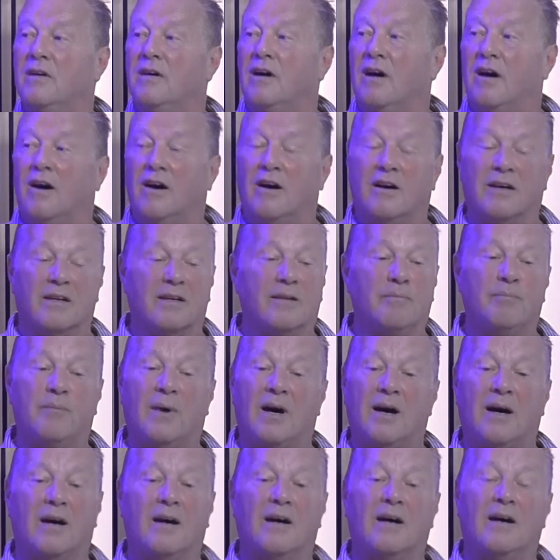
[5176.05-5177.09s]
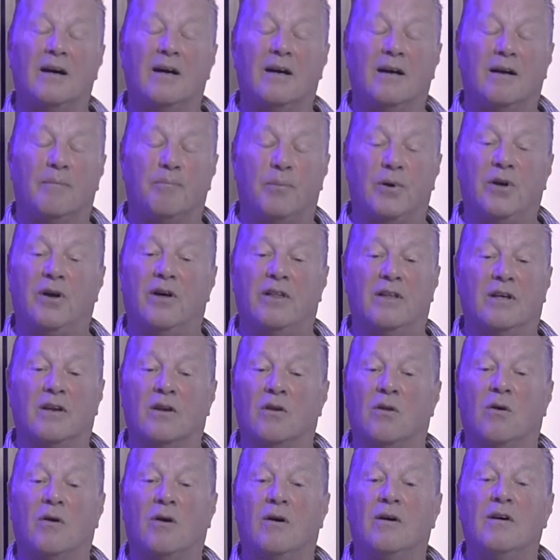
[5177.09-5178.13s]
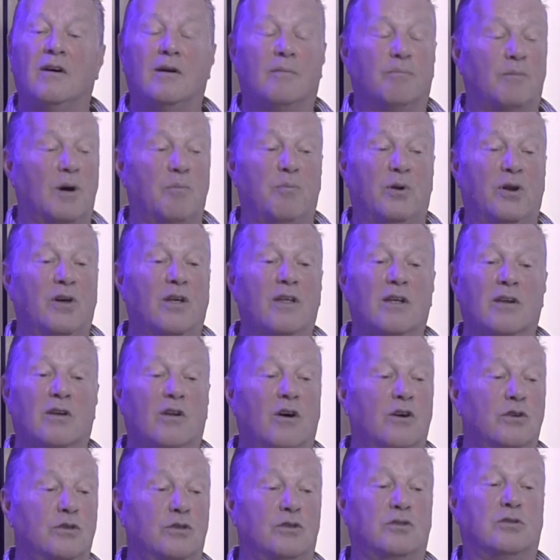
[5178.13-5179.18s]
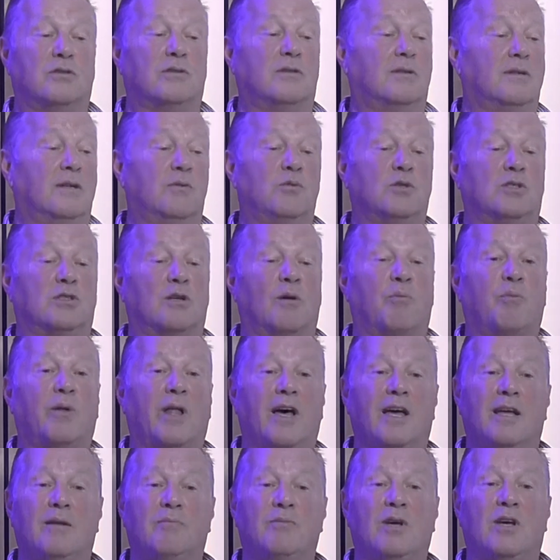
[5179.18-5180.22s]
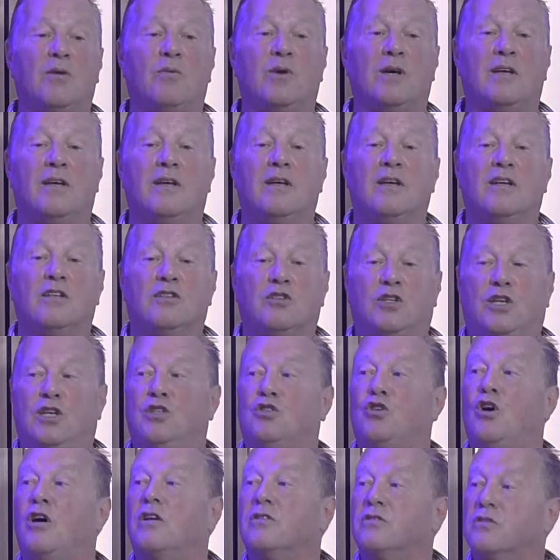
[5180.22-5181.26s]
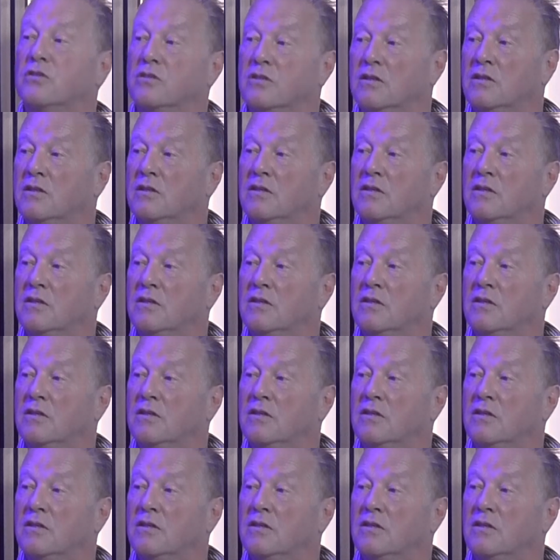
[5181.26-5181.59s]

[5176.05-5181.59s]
Her and my brother-in-law. My brother-in-law, he was supplying me with T-shirts.